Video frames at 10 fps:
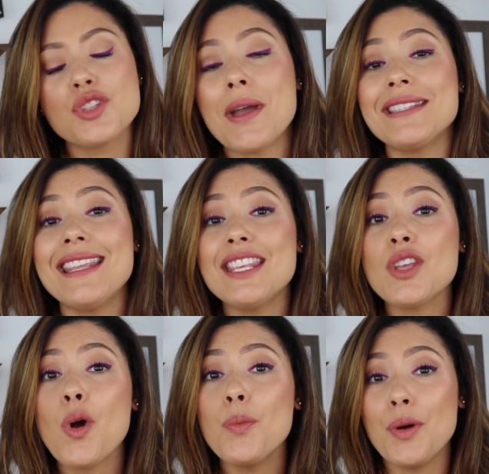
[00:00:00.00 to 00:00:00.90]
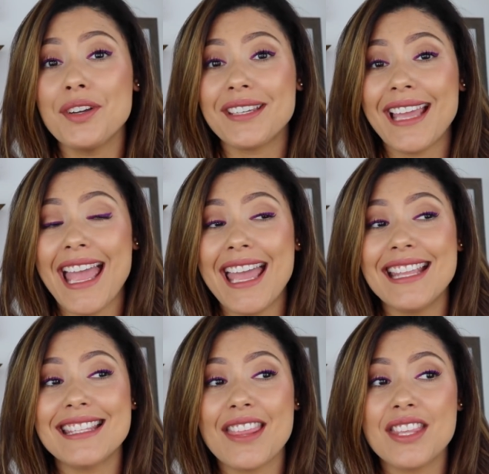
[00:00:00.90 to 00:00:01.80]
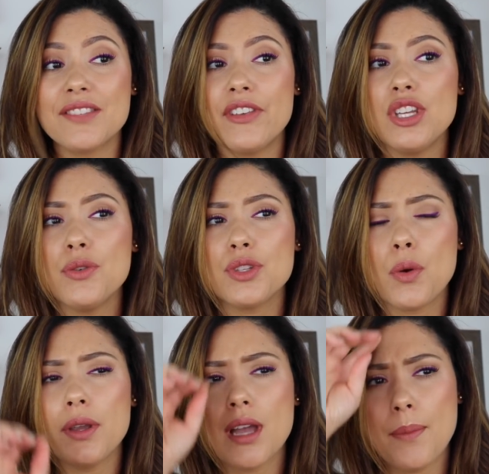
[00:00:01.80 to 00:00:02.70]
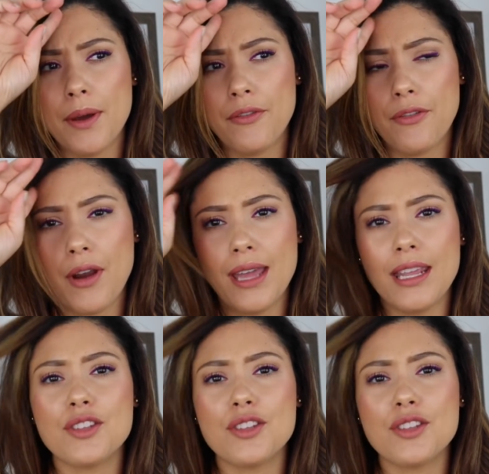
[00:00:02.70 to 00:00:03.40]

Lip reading: So I did this whole book, and this video is going up on Friday.